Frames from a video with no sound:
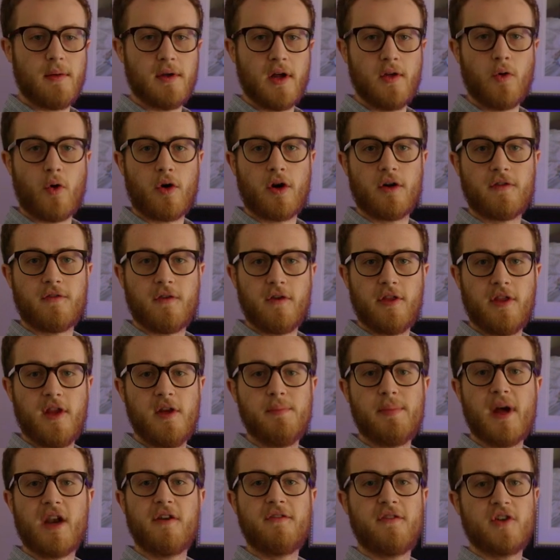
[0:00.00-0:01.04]
in order for
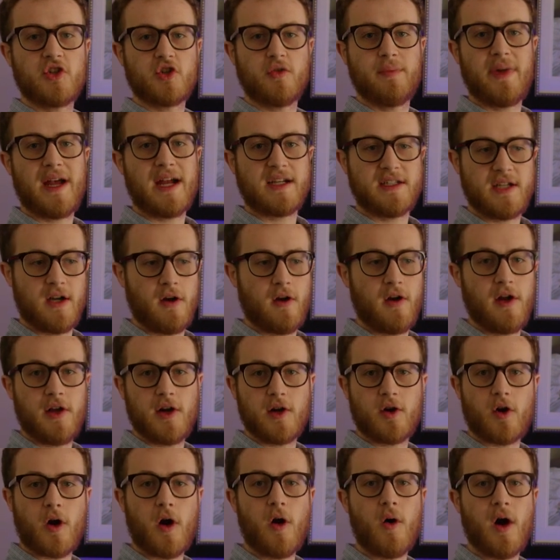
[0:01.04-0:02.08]
the beneficial bacteria
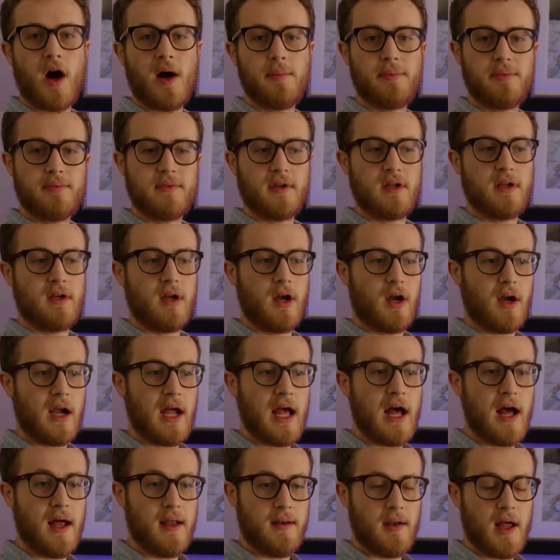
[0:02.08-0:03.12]
to grow up
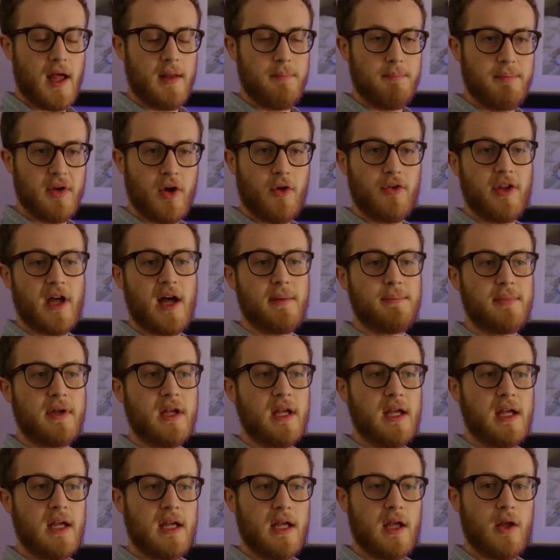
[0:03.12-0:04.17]
and build up
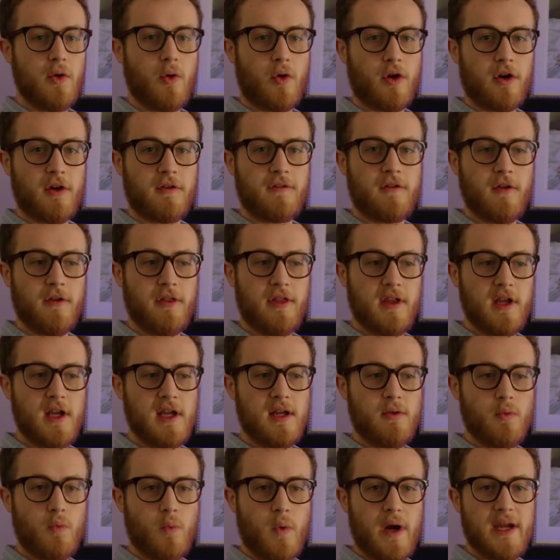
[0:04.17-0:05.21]
in order for
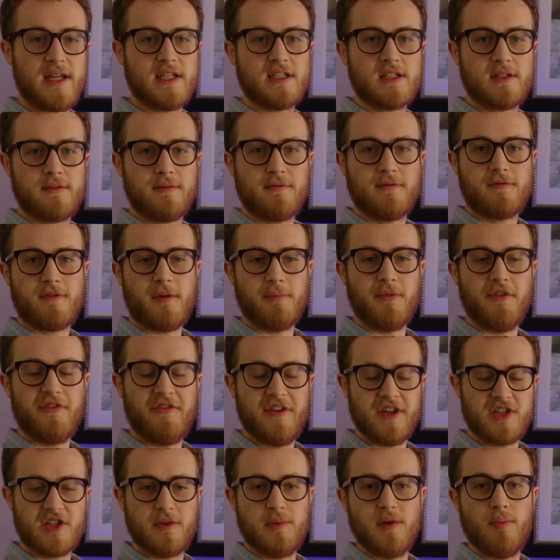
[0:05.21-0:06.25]
the waste from the
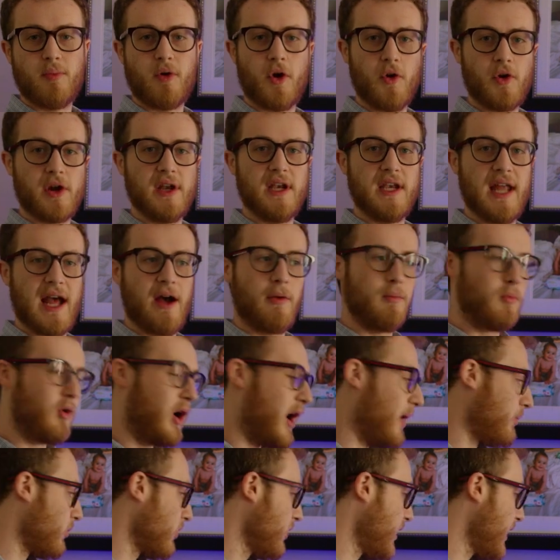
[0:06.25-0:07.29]
fish to be broken down
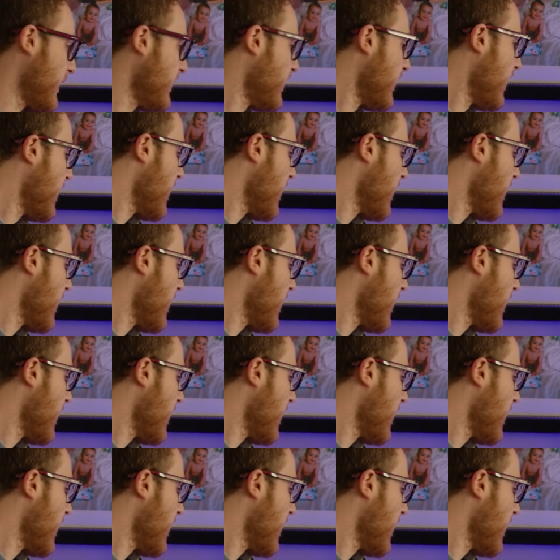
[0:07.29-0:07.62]
properly.